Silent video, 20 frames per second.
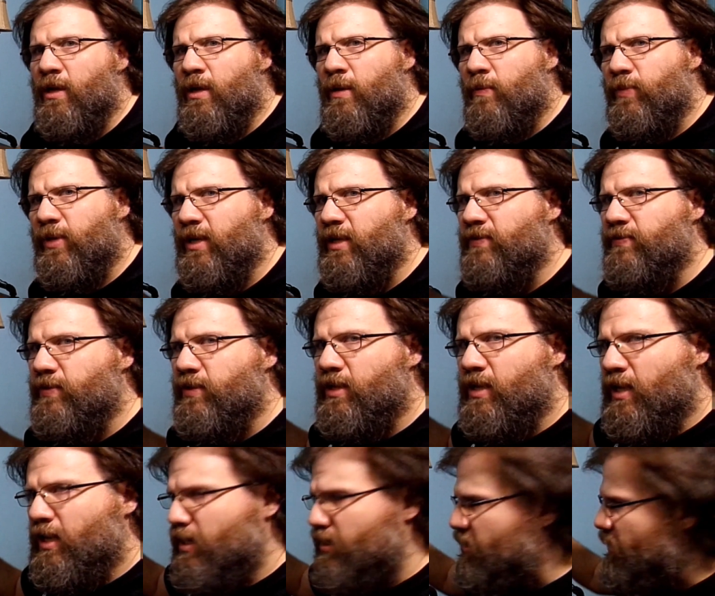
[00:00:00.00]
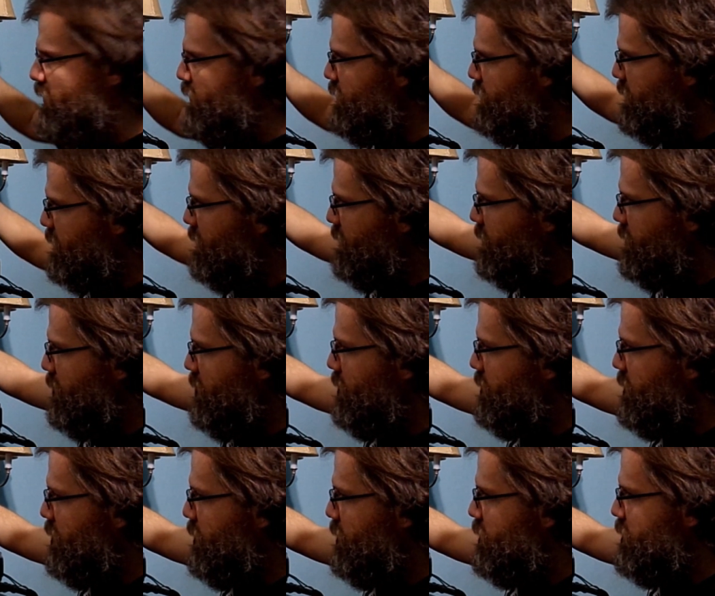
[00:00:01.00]
But if you kind of notice, this
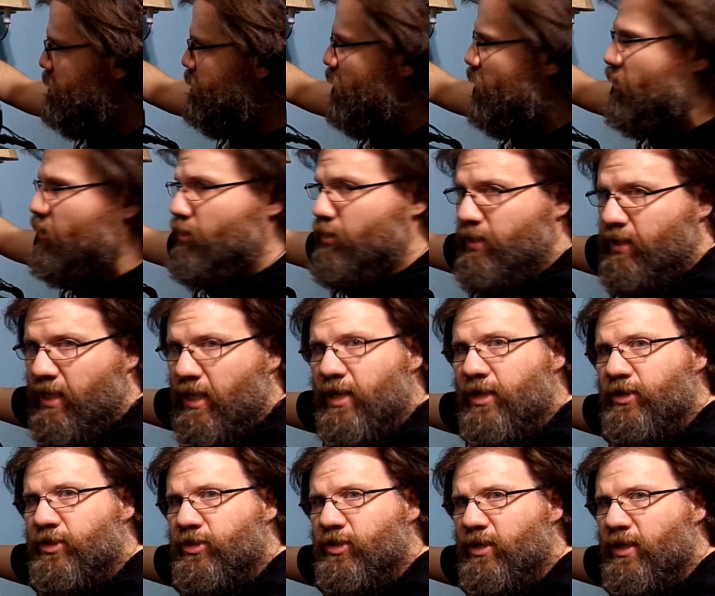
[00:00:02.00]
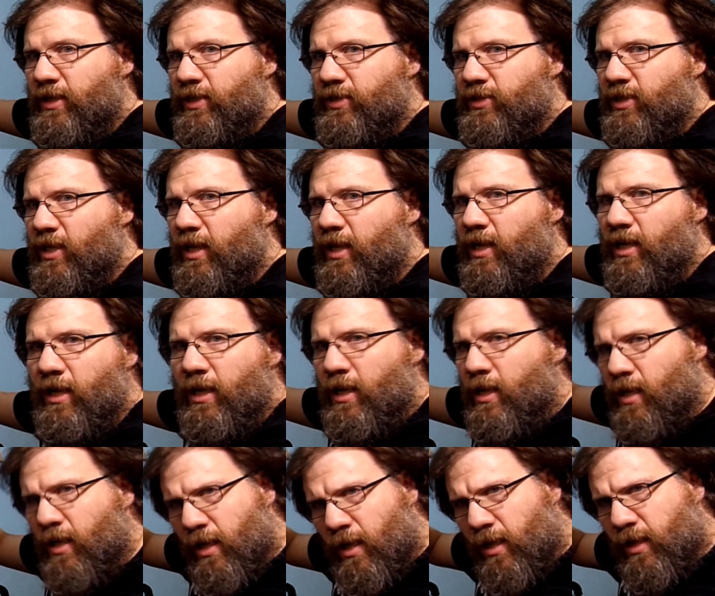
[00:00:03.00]
is a small case, should I say.
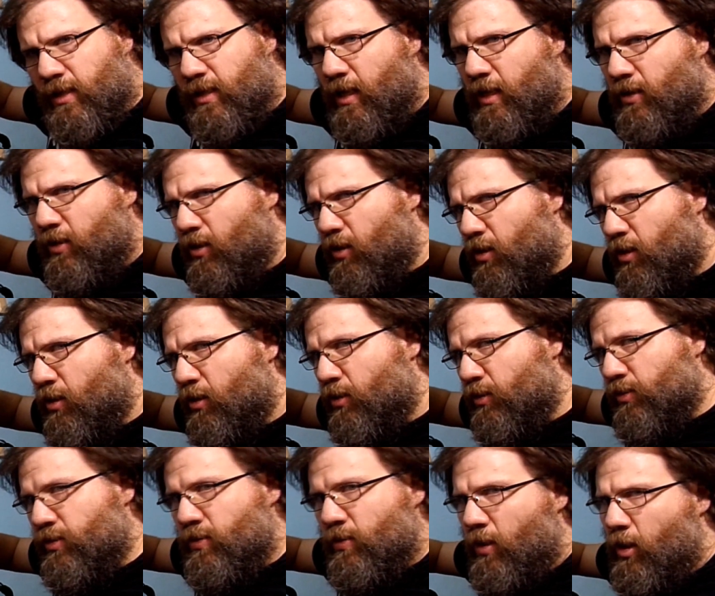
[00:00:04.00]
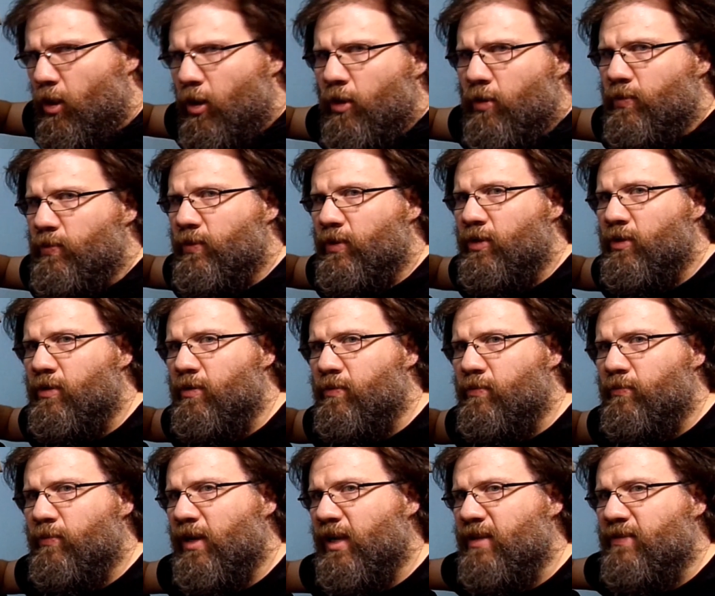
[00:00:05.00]
Not all new hardware
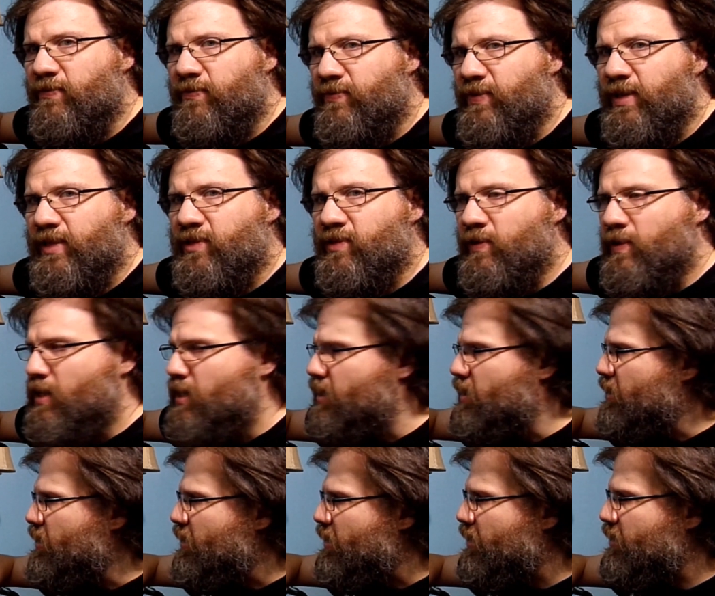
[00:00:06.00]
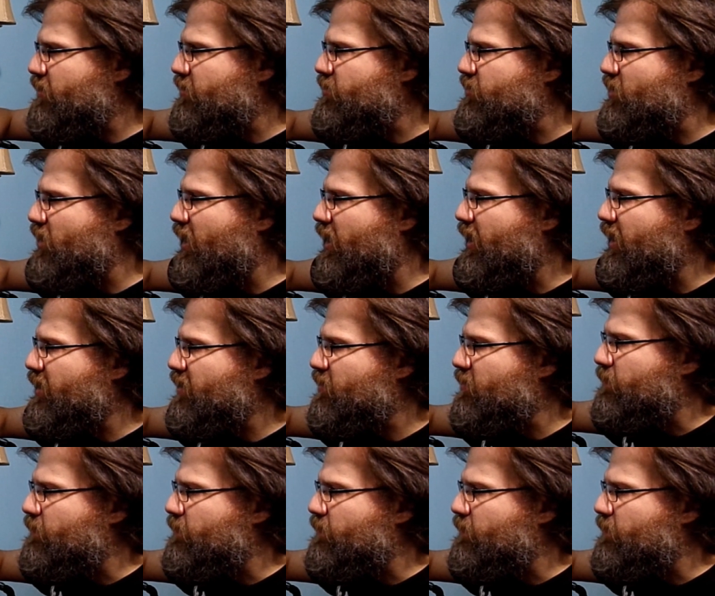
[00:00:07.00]
might fit inside